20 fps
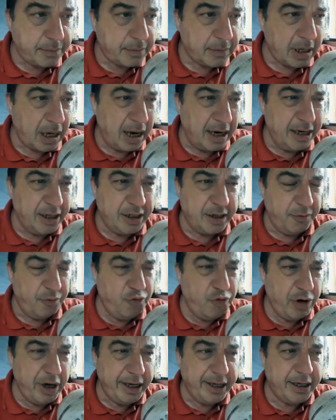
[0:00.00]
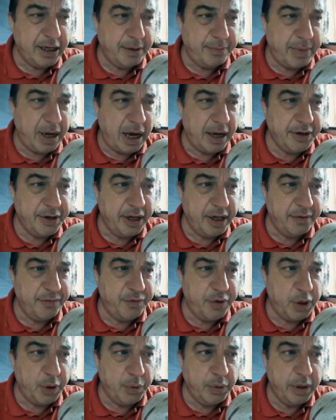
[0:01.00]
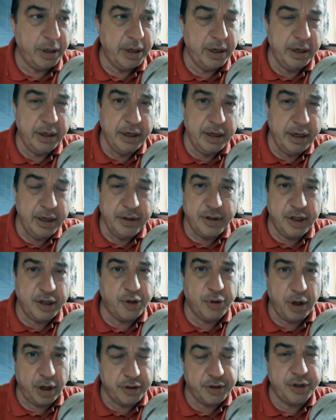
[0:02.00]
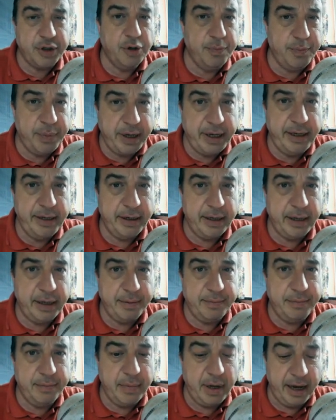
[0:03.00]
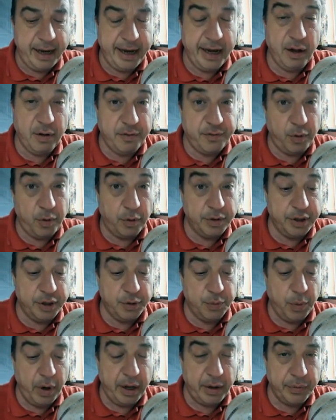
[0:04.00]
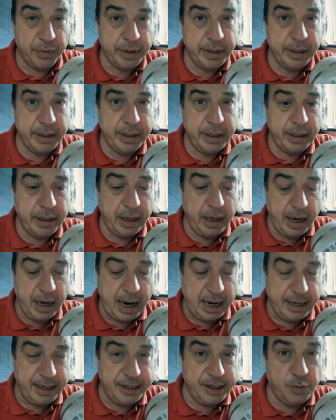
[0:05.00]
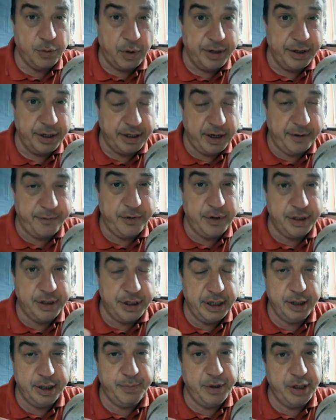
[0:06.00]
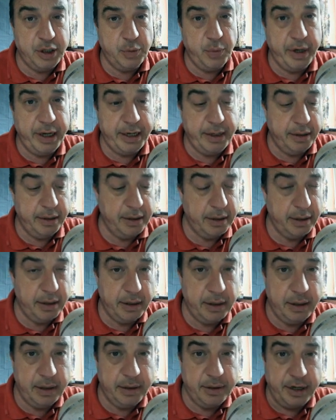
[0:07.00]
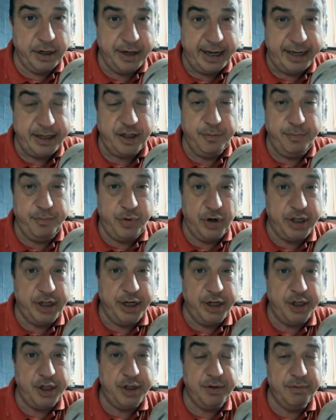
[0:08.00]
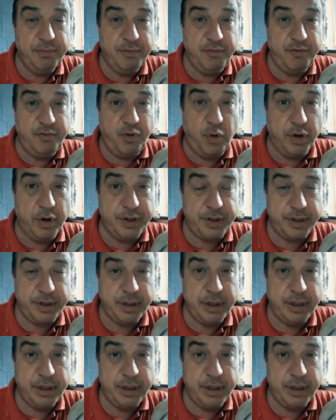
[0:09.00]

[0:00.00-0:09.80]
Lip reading: And it's a really commanding view. This would also be a hill fort as well. And this is one of the differences between the native British forts